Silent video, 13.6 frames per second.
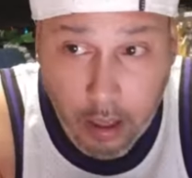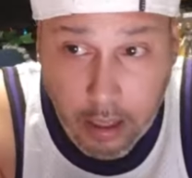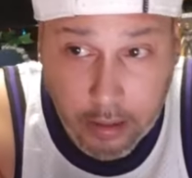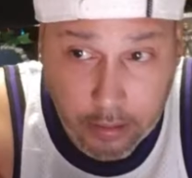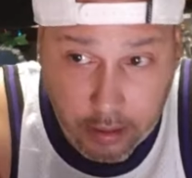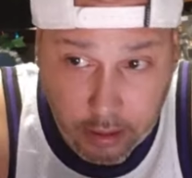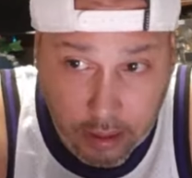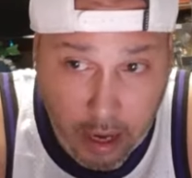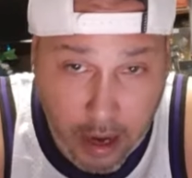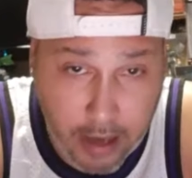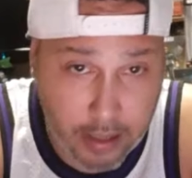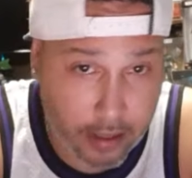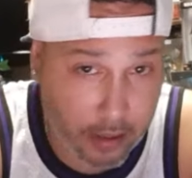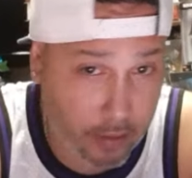this
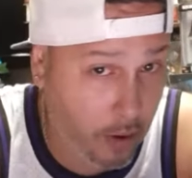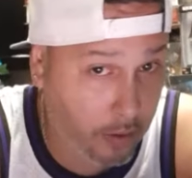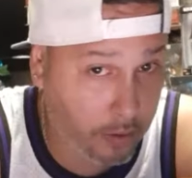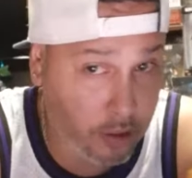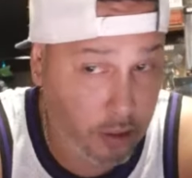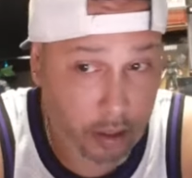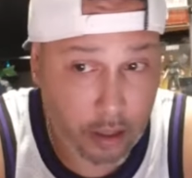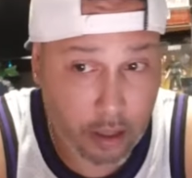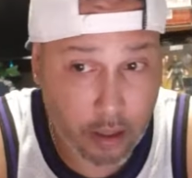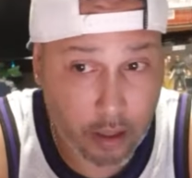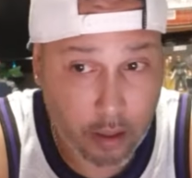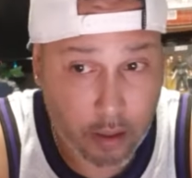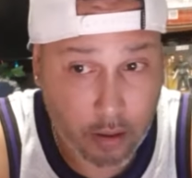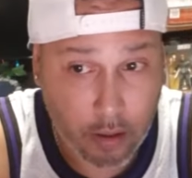guy, he lost
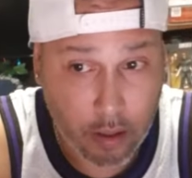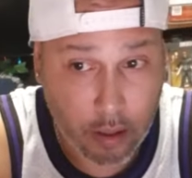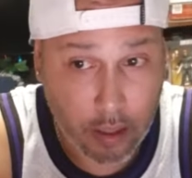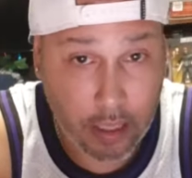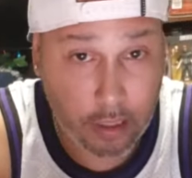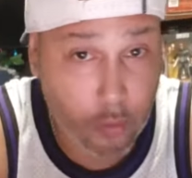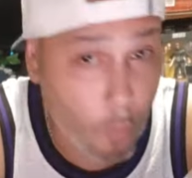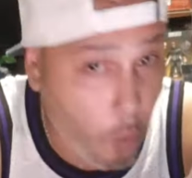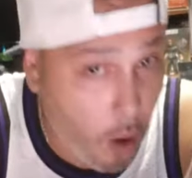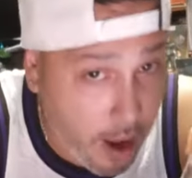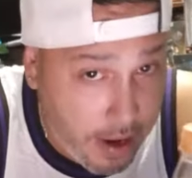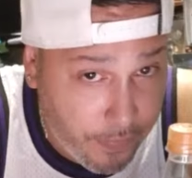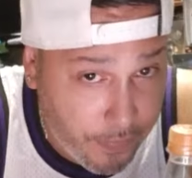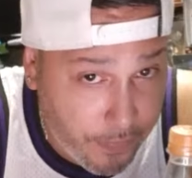his
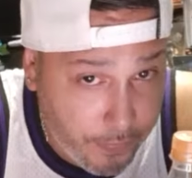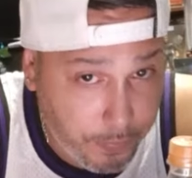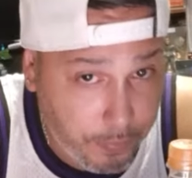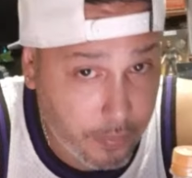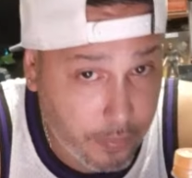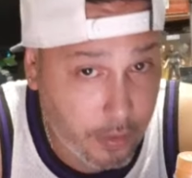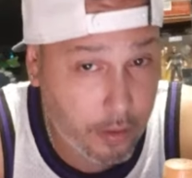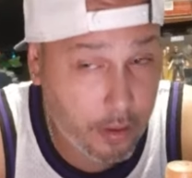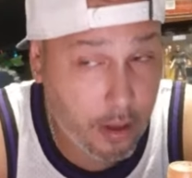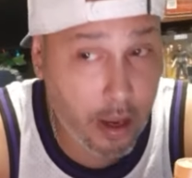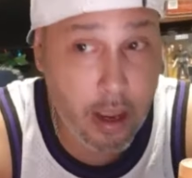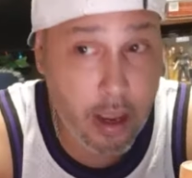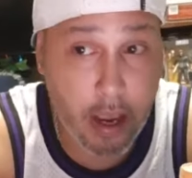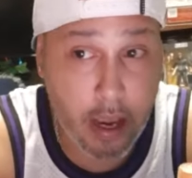wife
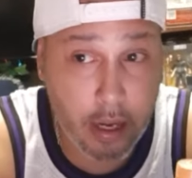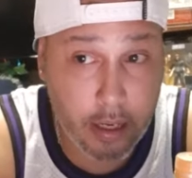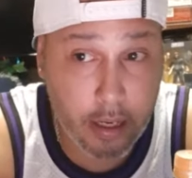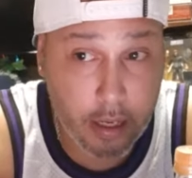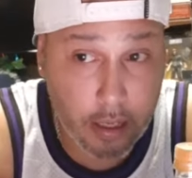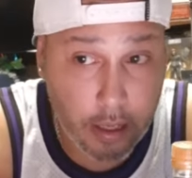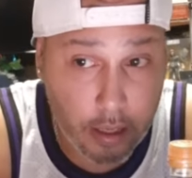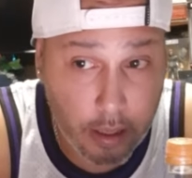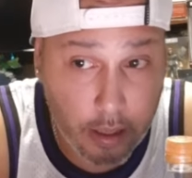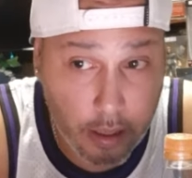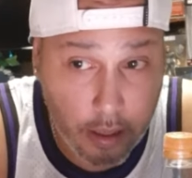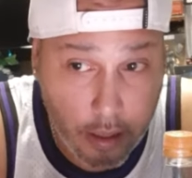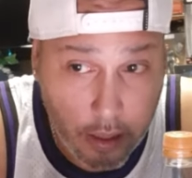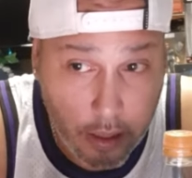and
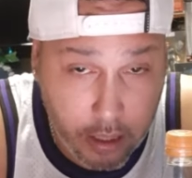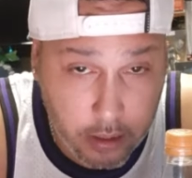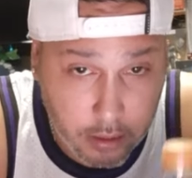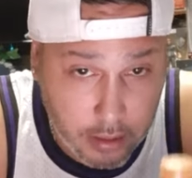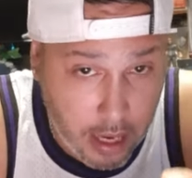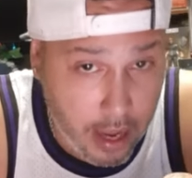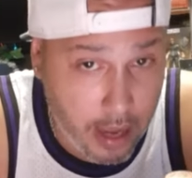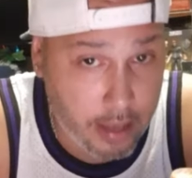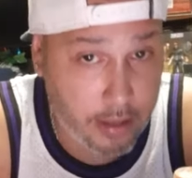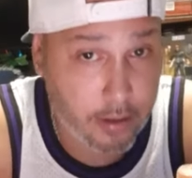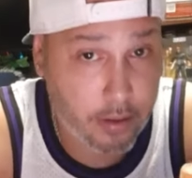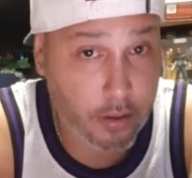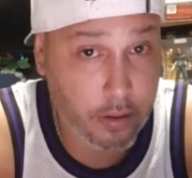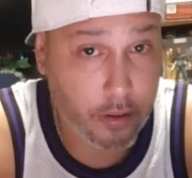his dad
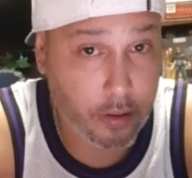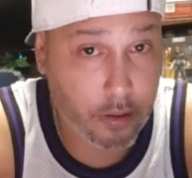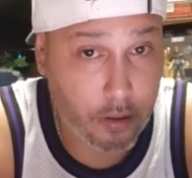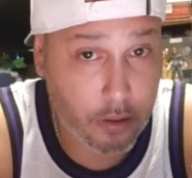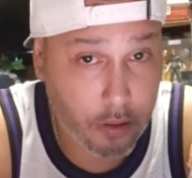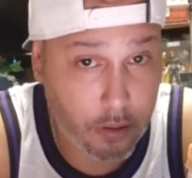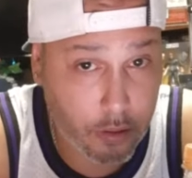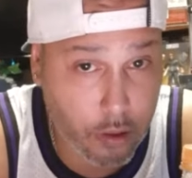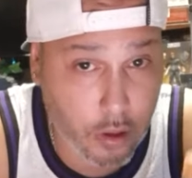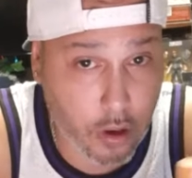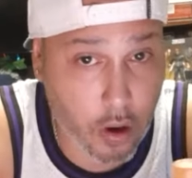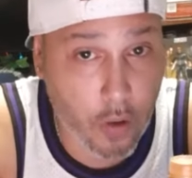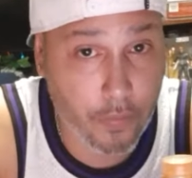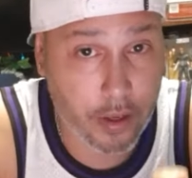to
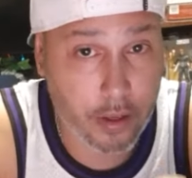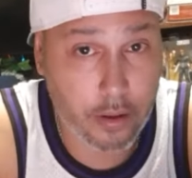COVID.